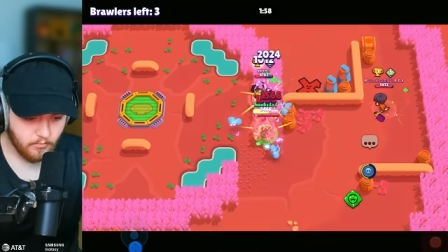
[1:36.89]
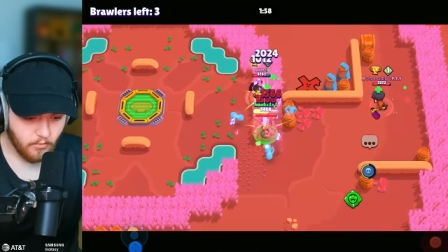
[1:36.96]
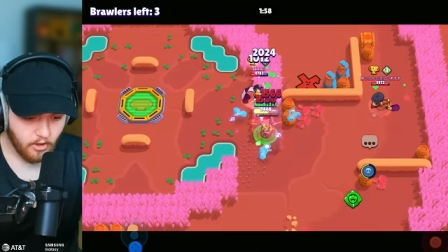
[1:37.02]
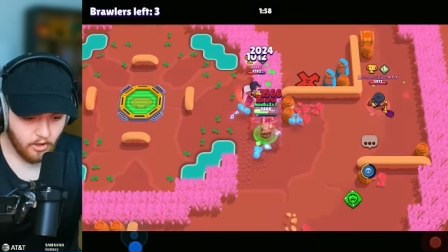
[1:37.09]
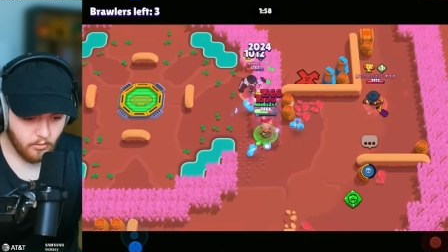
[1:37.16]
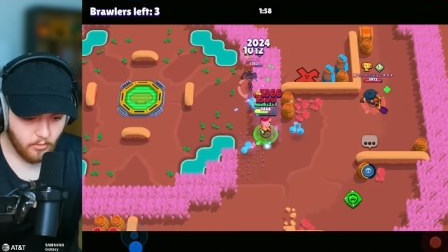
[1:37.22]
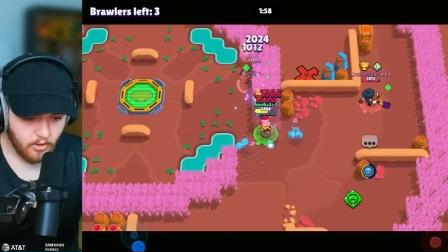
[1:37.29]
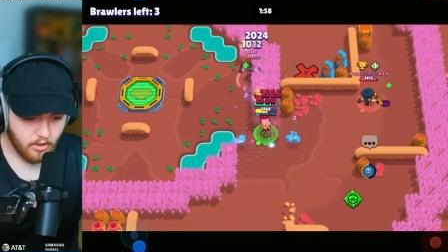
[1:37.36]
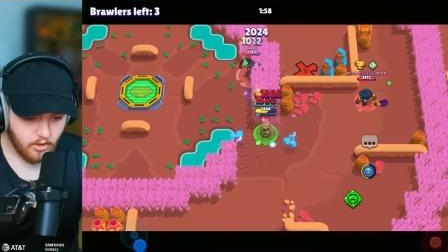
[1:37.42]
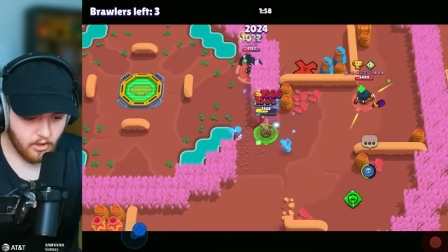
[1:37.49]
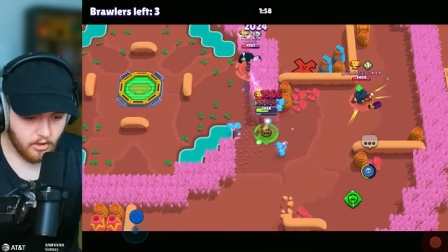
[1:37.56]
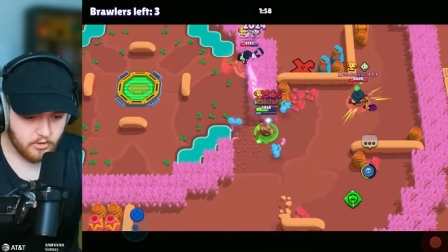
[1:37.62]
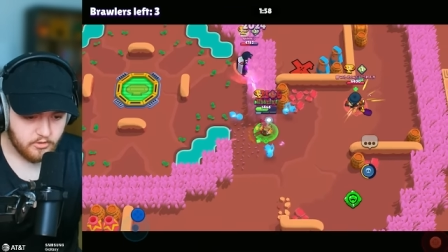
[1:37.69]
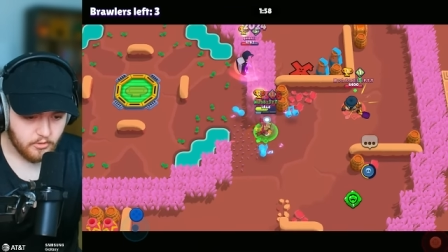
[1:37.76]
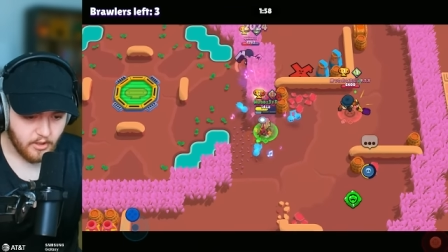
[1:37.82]
Whoa.
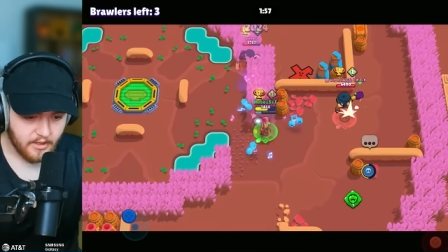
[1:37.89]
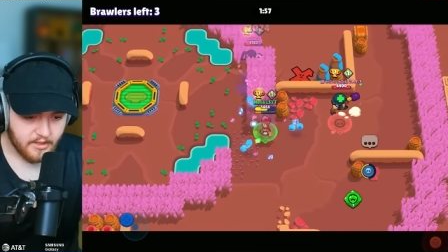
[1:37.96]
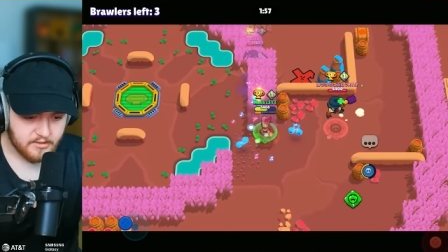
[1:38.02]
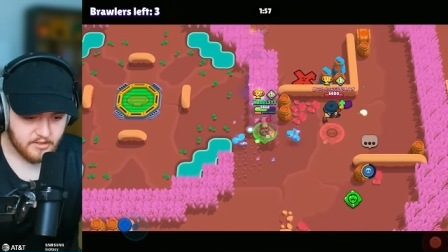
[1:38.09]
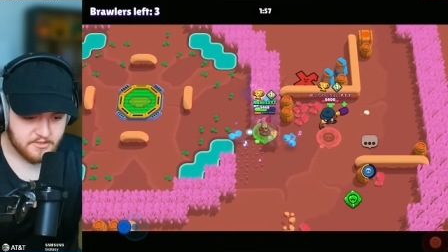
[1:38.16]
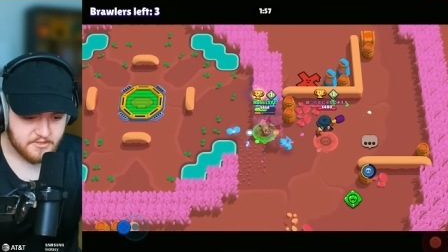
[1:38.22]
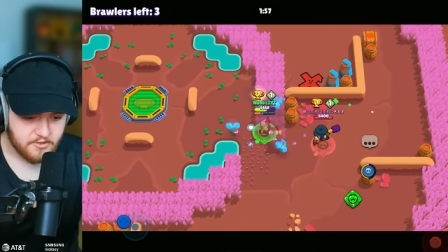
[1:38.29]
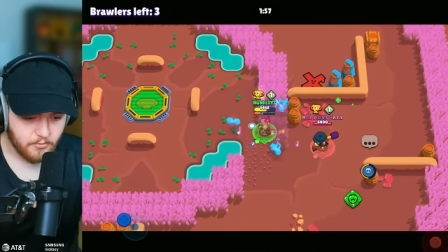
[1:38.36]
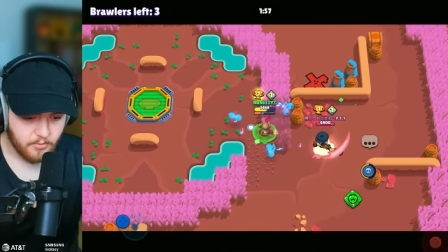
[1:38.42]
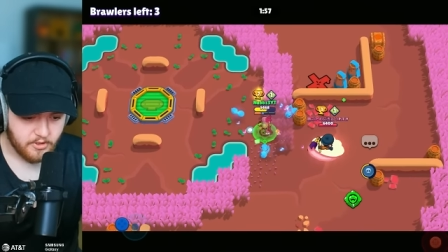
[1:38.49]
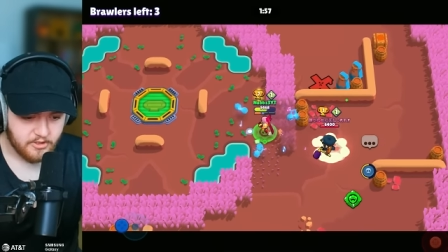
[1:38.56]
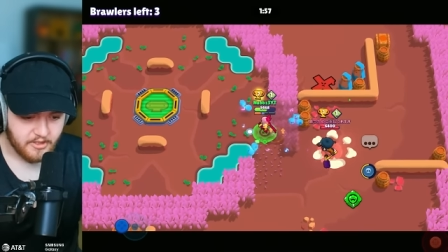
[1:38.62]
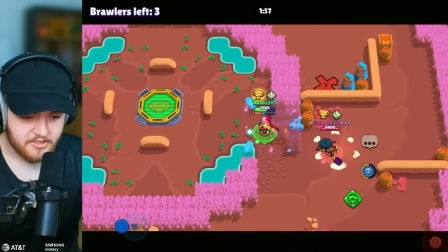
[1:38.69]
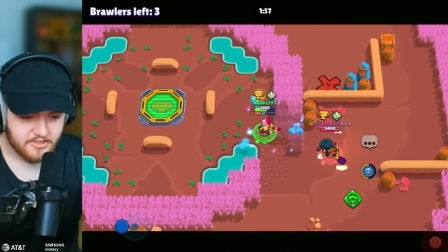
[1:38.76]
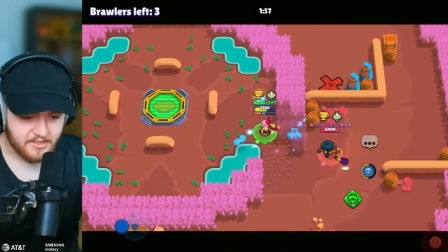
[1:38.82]
Dude, I got the
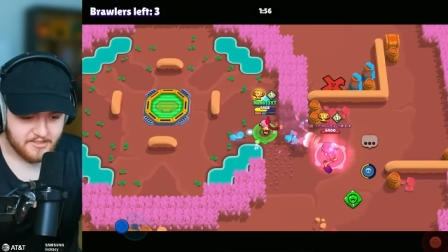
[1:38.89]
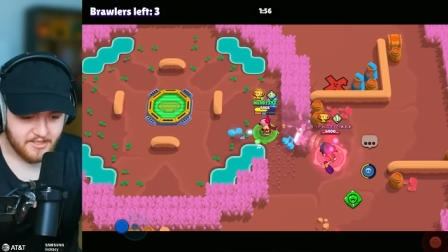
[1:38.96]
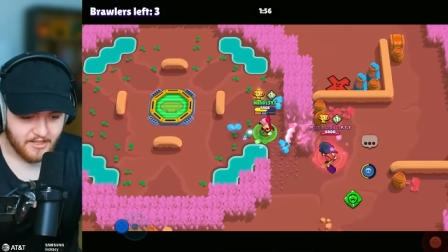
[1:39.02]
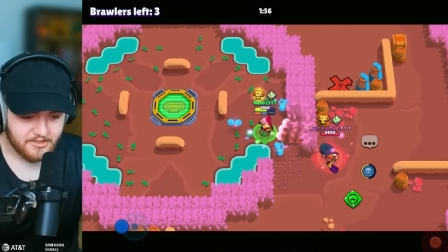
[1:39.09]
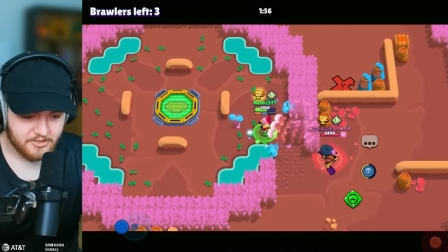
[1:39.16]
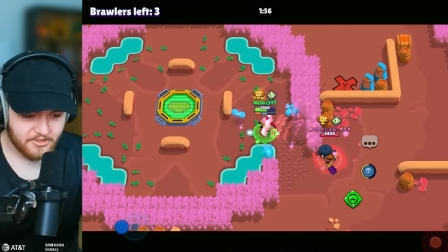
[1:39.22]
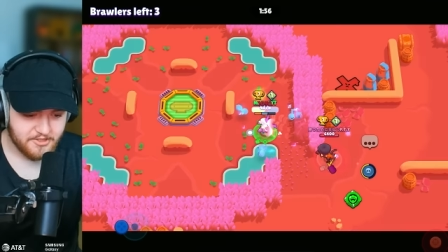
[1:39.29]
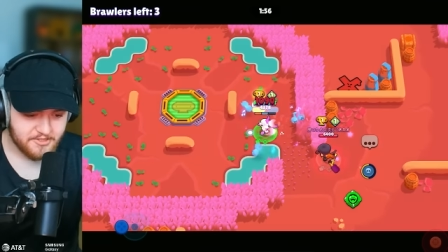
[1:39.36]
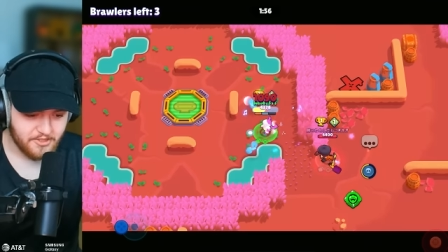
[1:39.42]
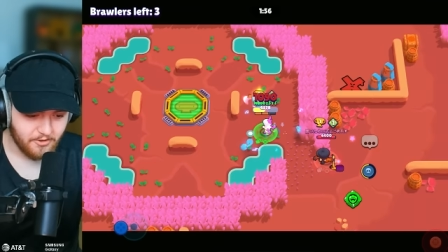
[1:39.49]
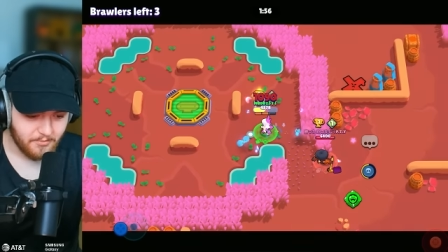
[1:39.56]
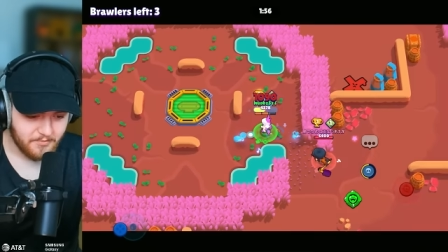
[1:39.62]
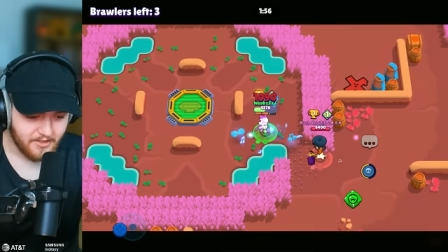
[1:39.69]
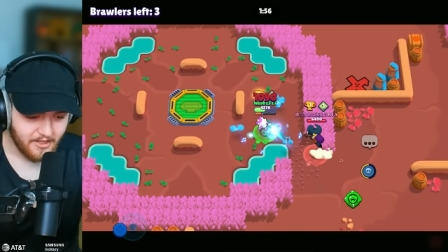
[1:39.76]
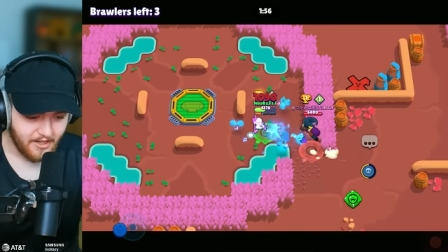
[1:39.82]
super glitch. That's actually
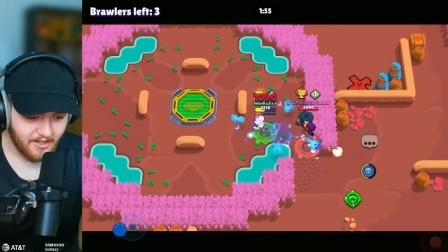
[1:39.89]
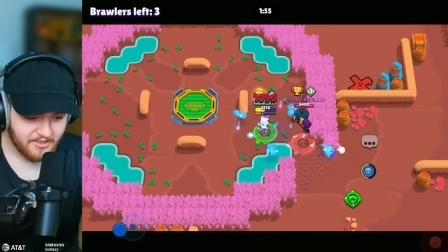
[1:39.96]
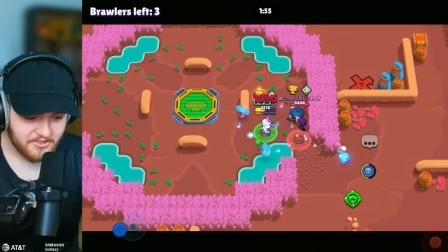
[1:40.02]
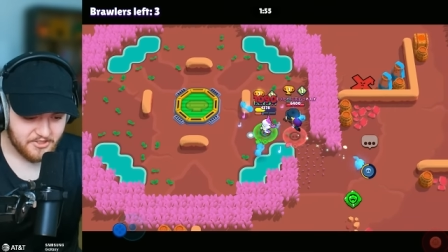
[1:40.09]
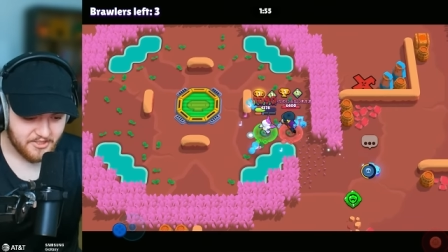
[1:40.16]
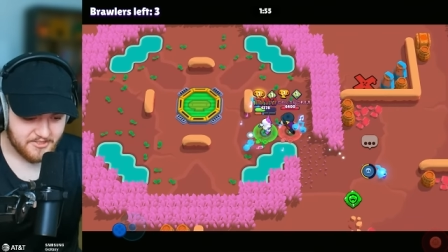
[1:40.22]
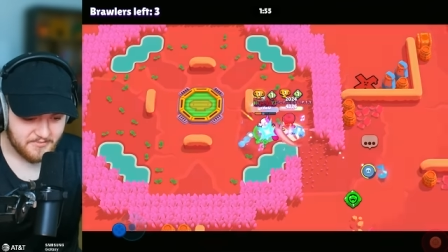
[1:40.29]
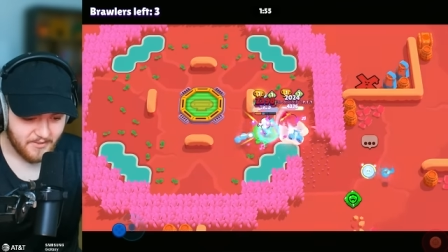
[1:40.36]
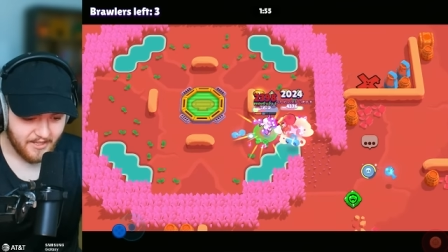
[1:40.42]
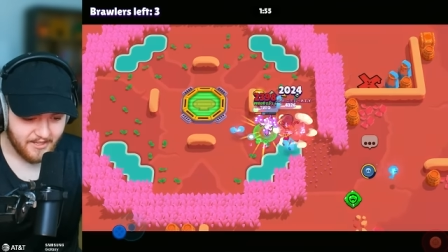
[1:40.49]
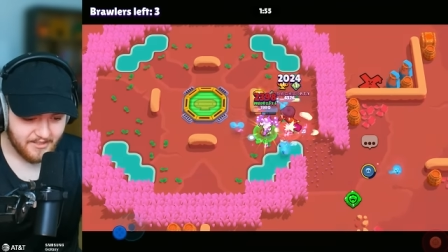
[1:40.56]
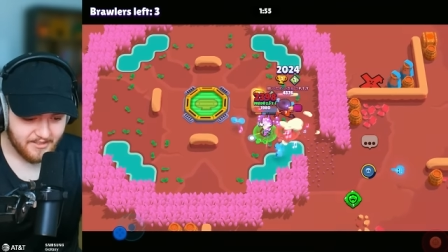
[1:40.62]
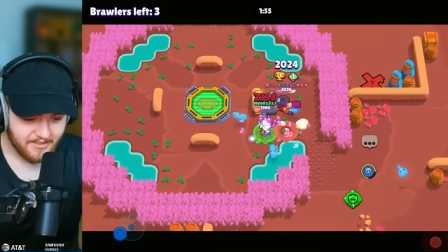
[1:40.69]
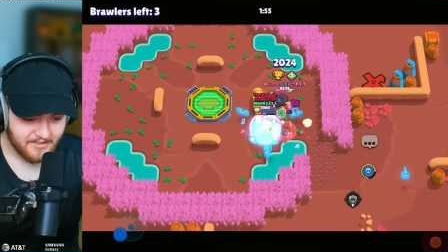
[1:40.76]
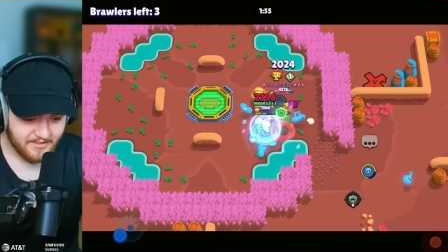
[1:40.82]
so obnoxious,
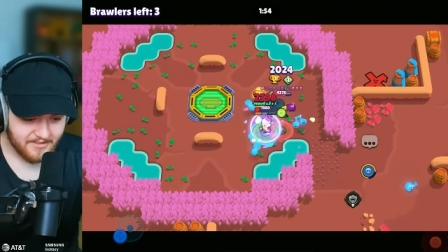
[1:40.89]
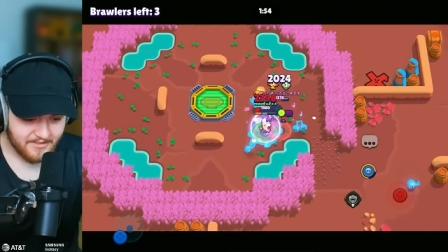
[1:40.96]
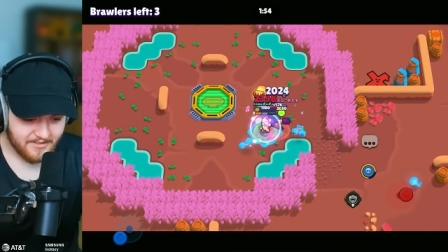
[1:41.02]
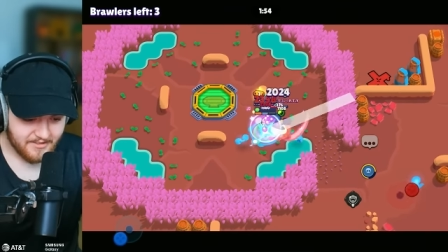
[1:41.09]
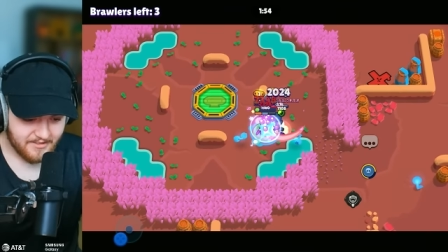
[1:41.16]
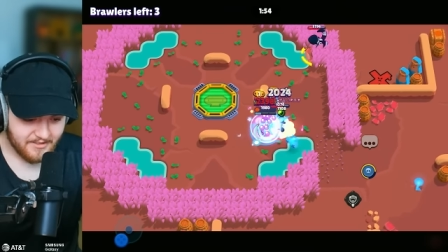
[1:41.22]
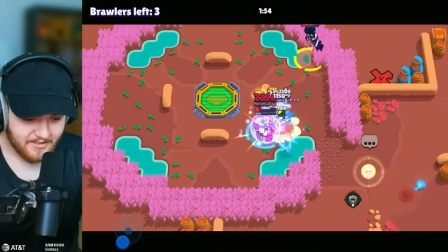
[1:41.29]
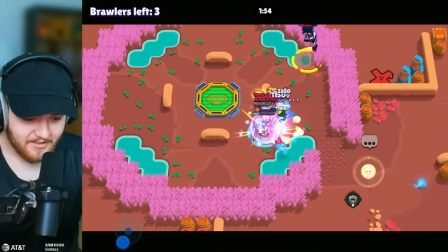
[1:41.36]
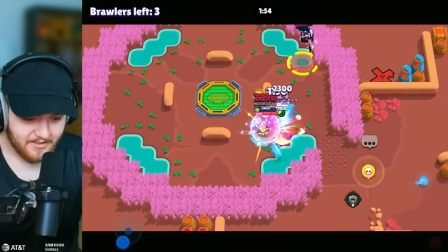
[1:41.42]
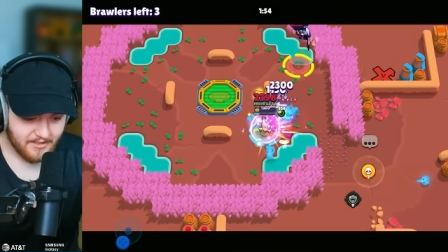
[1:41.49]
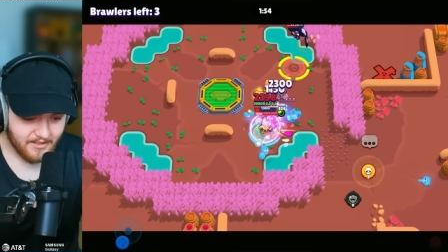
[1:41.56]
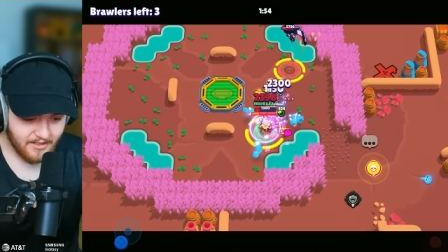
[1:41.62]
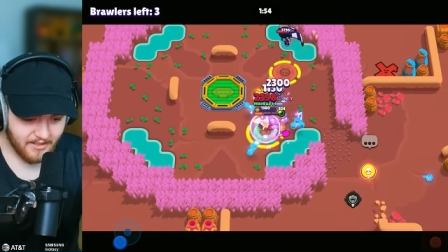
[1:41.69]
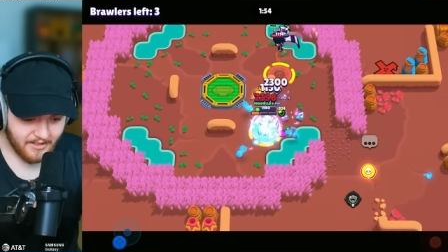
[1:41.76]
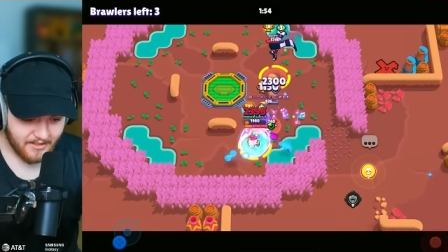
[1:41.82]
man.
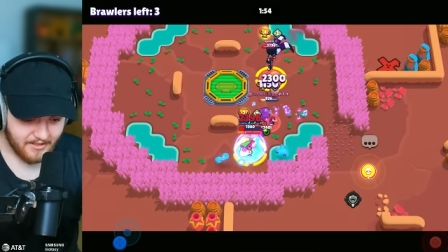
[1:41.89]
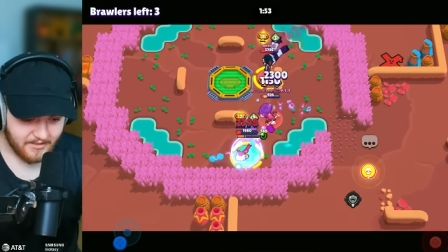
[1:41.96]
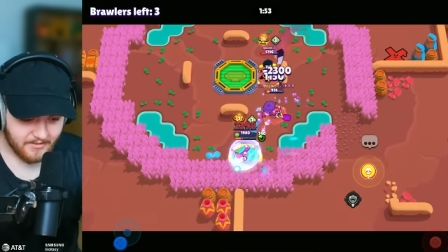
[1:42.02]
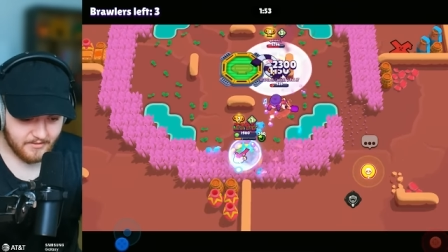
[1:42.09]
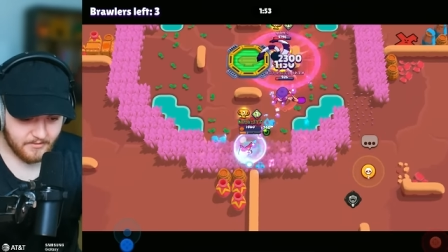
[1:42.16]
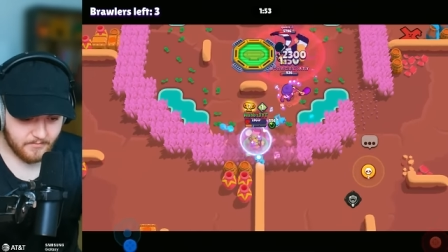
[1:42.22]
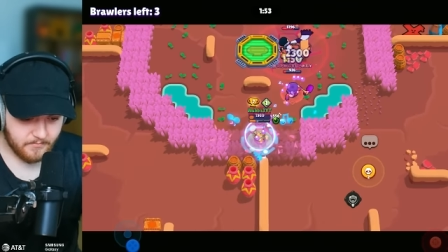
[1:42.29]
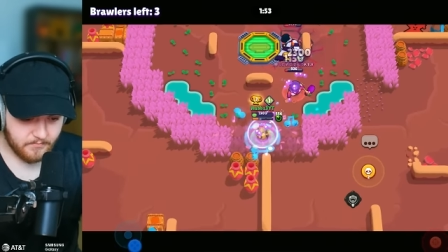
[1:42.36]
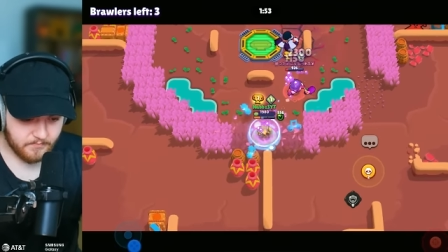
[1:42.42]
Ah.